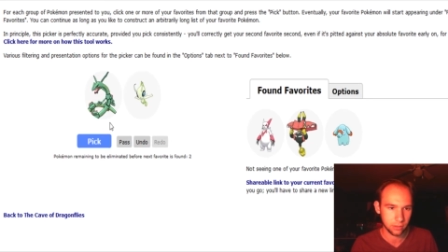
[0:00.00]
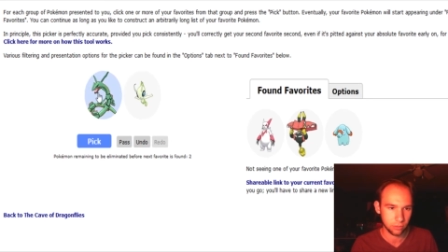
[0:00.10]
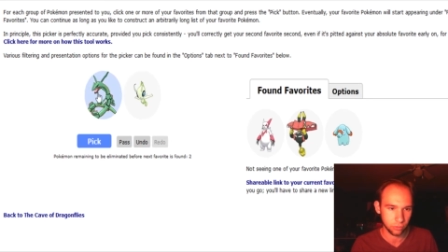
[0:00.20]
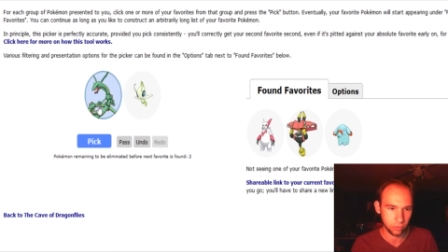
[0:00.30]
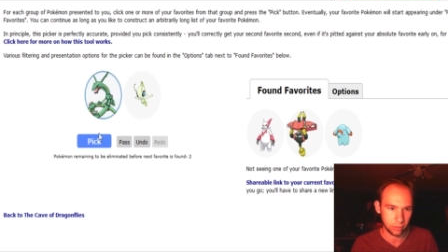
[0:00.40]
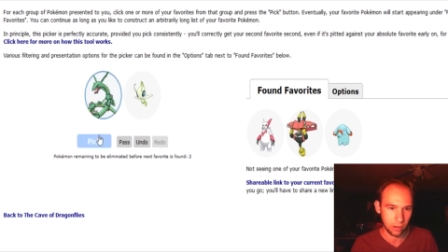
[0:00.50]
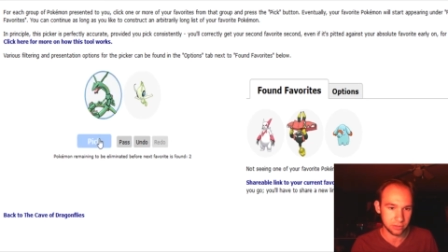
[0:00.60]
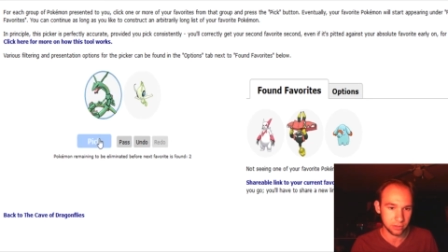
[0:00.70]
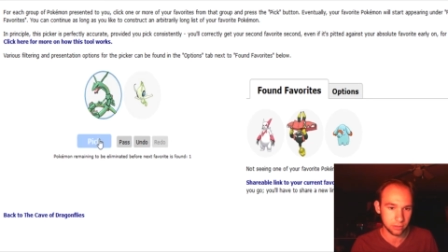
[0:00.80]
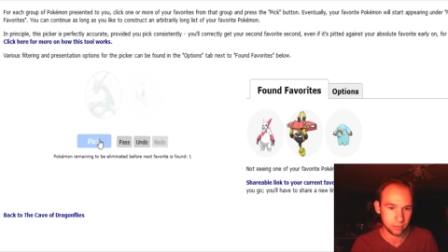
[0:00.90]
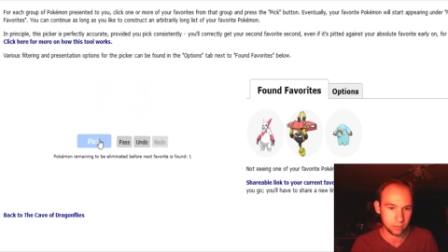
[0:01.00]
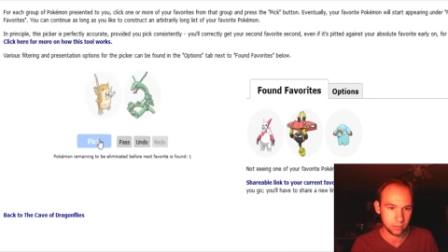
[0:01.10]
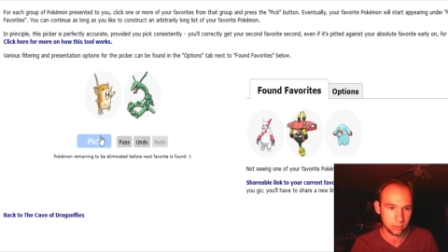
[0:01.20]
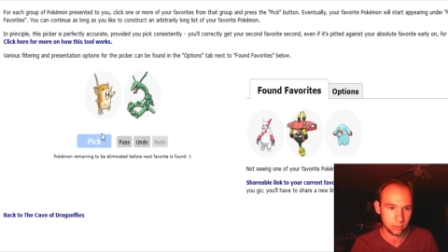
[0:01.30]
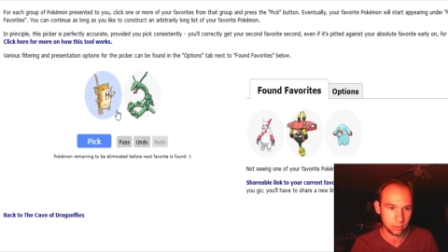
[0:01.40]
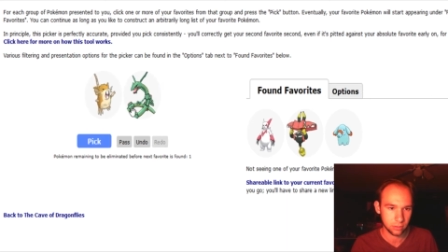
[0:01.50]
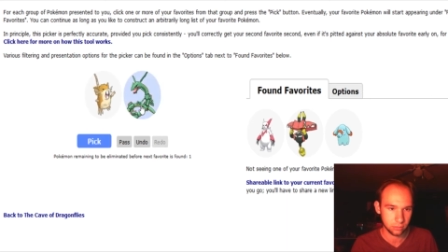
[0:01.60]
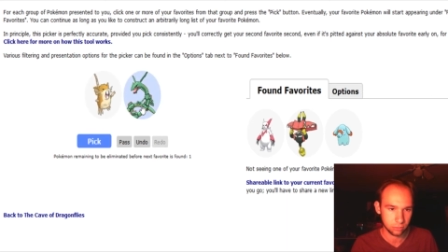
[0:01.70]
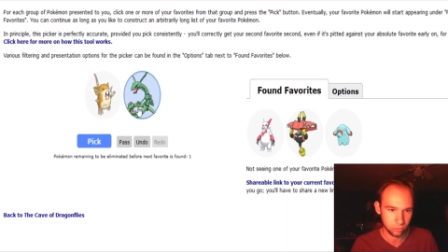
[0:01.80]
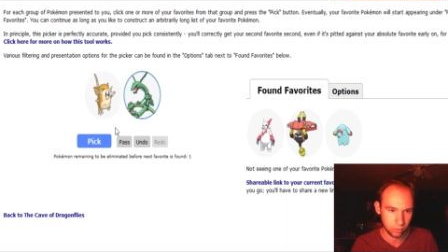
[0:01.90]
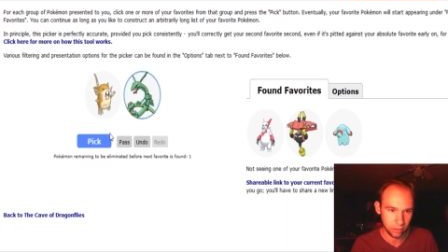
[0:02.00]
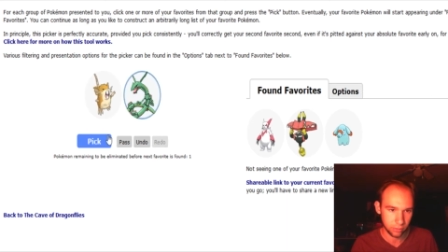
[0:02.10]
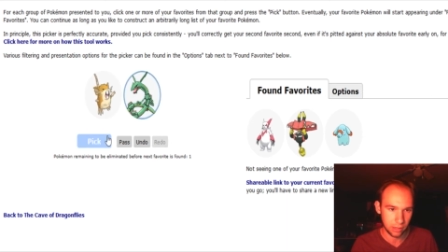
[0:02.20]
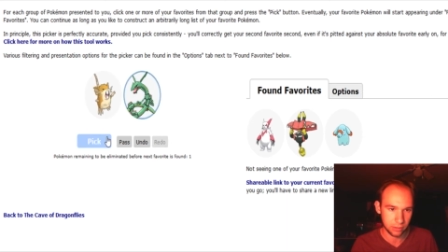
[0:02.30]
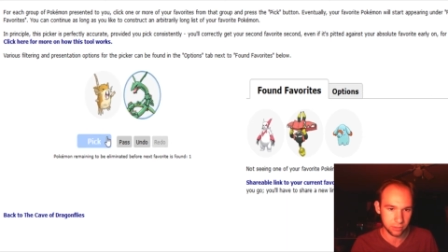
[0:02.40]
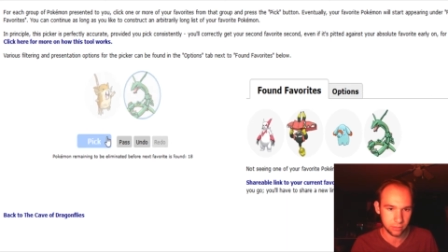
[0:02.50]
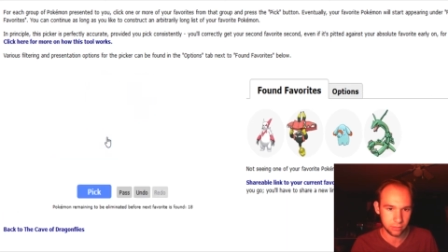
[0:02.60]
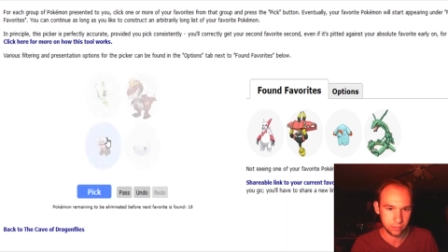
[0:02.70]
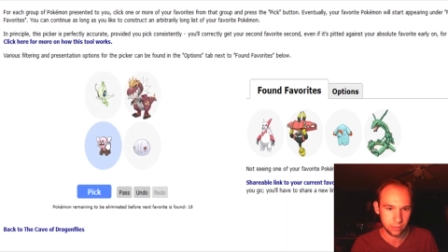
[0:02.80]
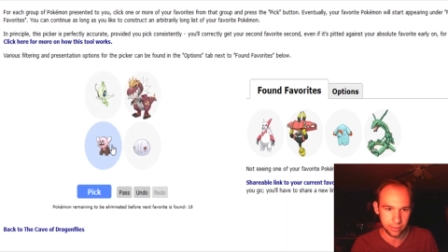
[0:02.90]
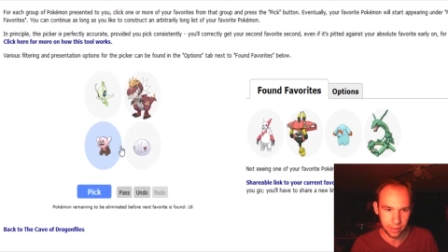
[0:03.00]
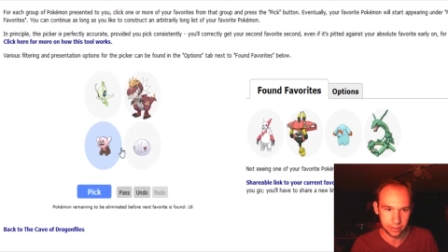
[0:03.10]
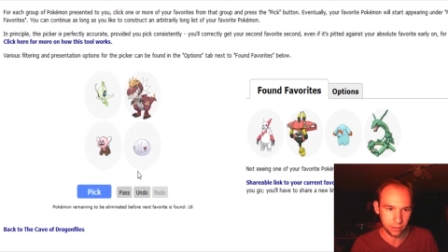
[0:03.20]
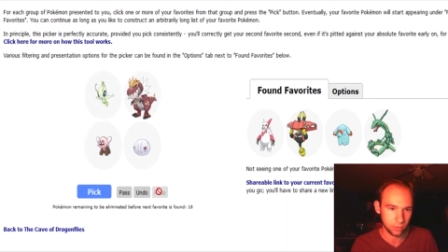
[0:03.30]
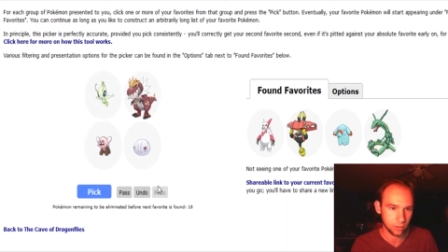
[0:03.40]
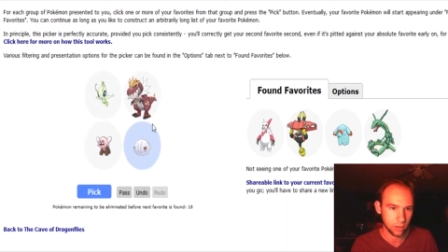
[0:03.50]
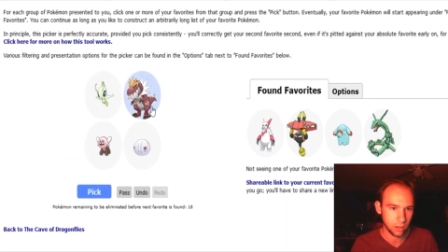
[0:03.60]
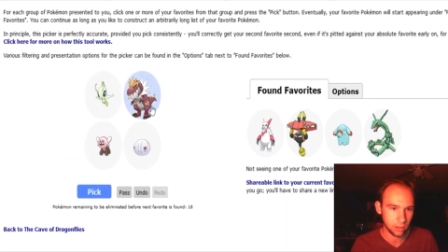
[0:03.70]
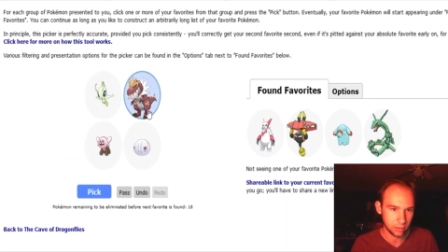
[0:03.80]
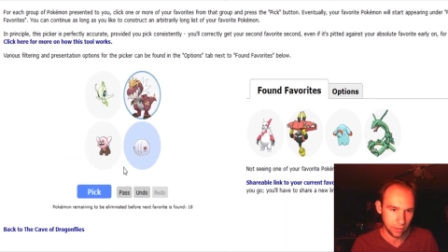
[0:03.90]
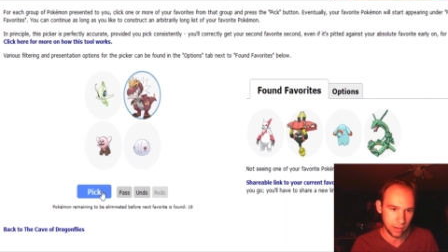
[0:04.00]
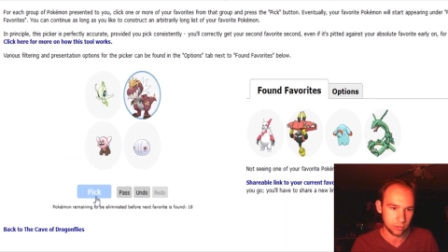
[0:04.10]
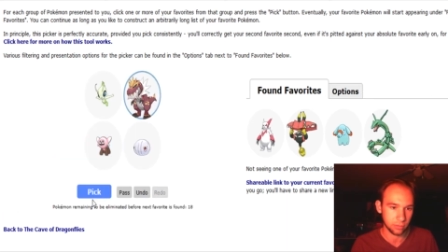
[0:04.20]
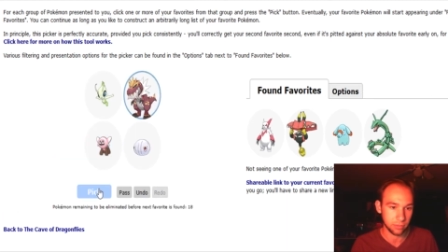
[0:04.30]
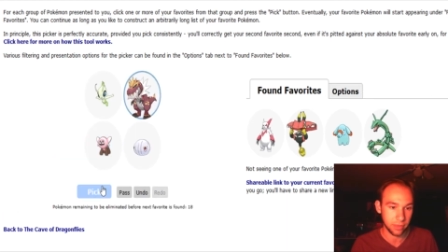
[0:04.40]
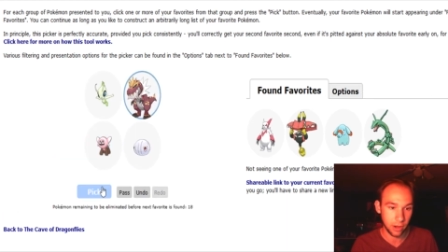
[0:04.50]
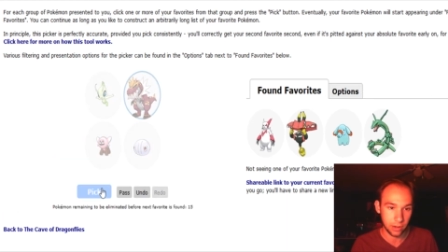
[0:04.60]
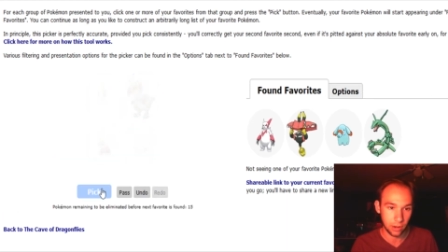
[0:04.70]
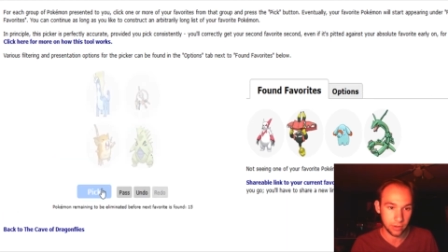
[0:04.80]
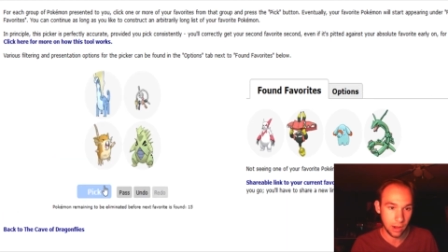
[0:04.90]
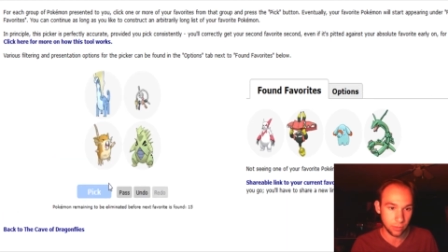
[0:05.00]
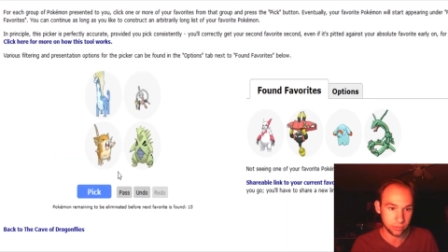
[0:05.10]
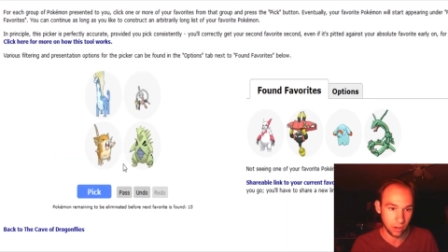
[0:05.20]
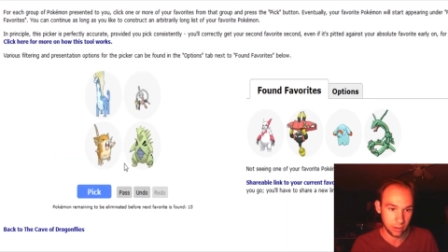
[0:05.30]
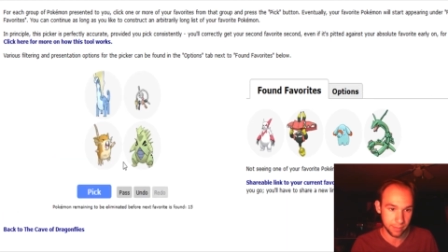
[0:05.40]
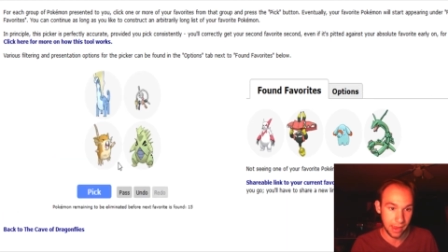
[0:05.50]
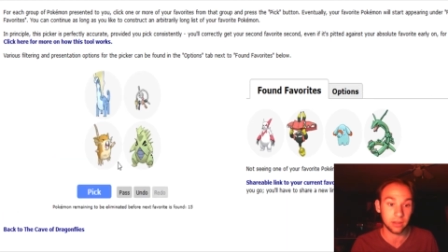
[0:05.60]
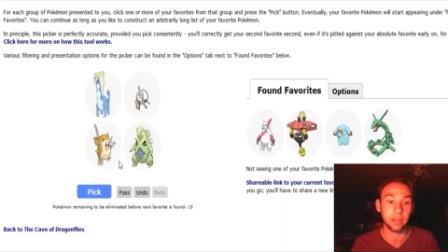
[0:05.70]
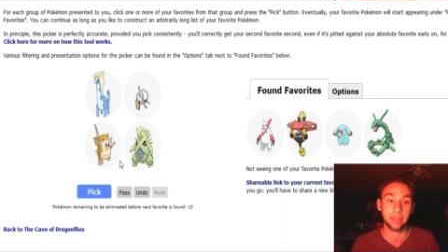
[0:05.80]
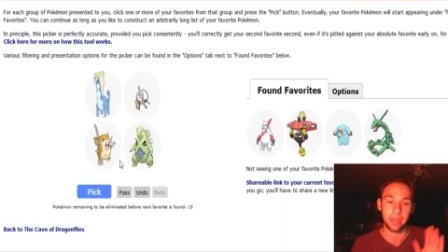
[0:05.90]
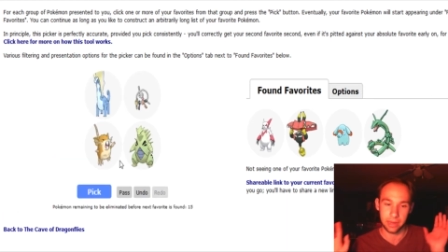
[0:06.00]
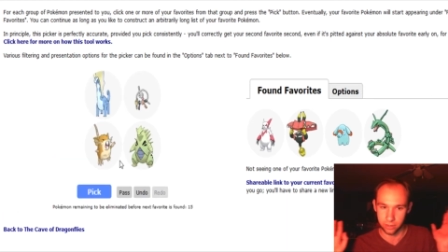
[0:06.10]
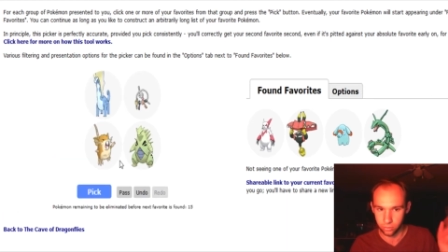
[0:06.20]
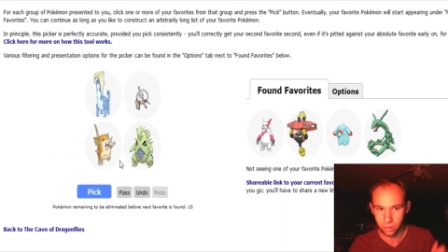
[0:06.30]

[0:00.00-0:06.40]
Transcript: Rayquaza, Rayquaza, thank you, Tyrantrum, there we go, now we're starting to get back, thank you,